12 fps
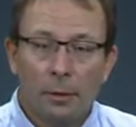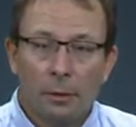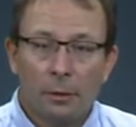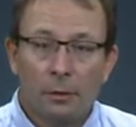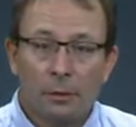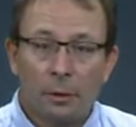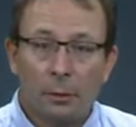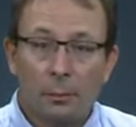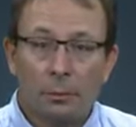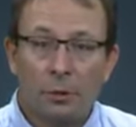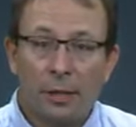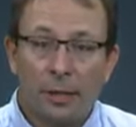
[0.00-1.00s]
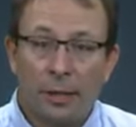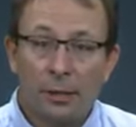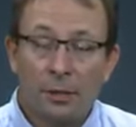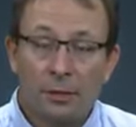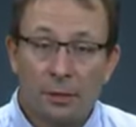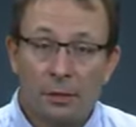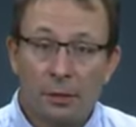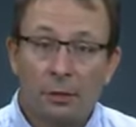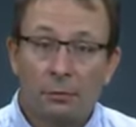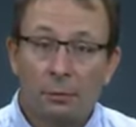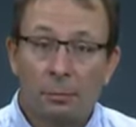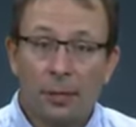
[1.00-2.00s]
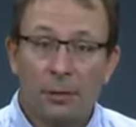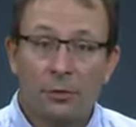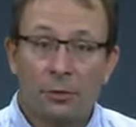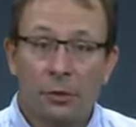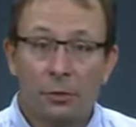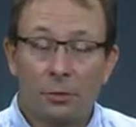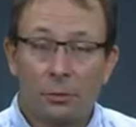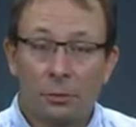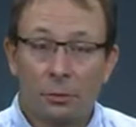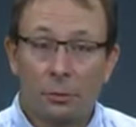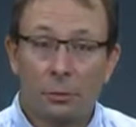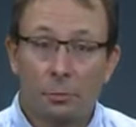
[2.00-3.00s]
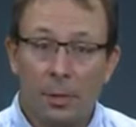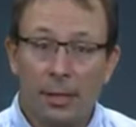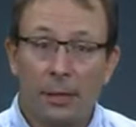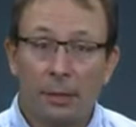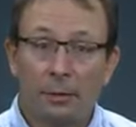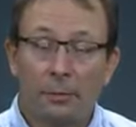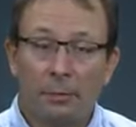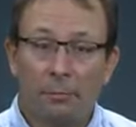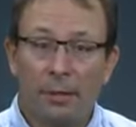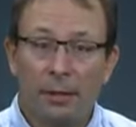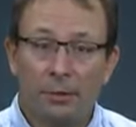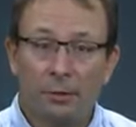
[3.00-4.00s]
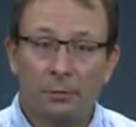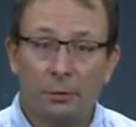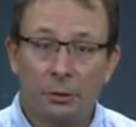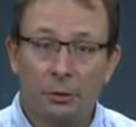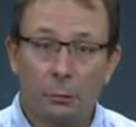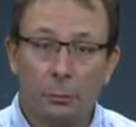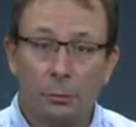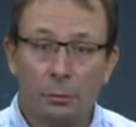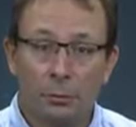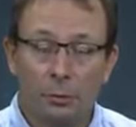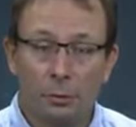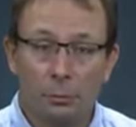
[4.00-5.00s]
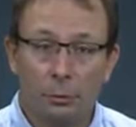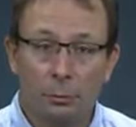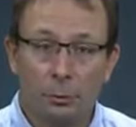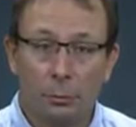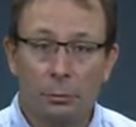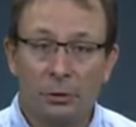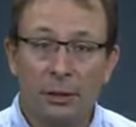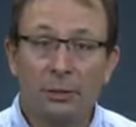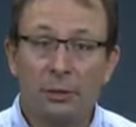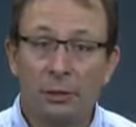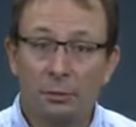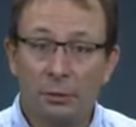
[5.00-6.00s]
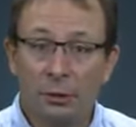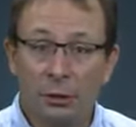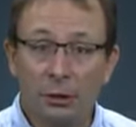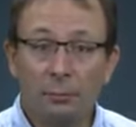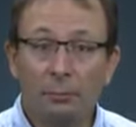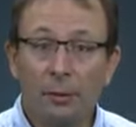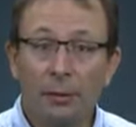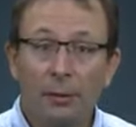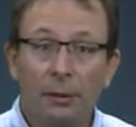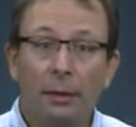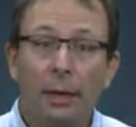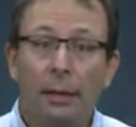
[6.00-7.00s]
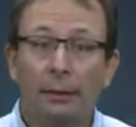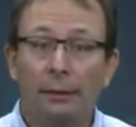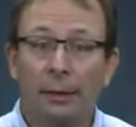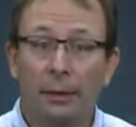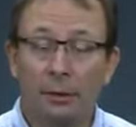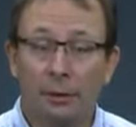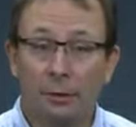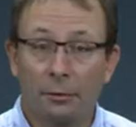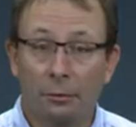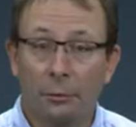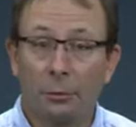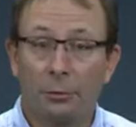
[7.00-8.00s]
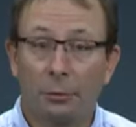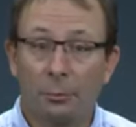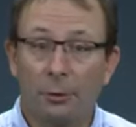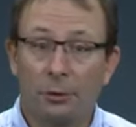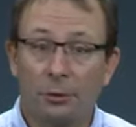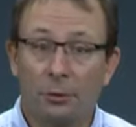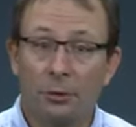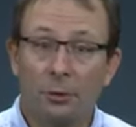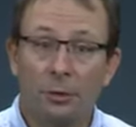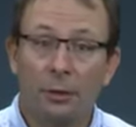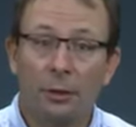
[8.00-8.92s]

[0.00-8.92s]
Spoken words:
this global change itself depends on two main factors. First of all, what we call sensitivity, and second, future emissions.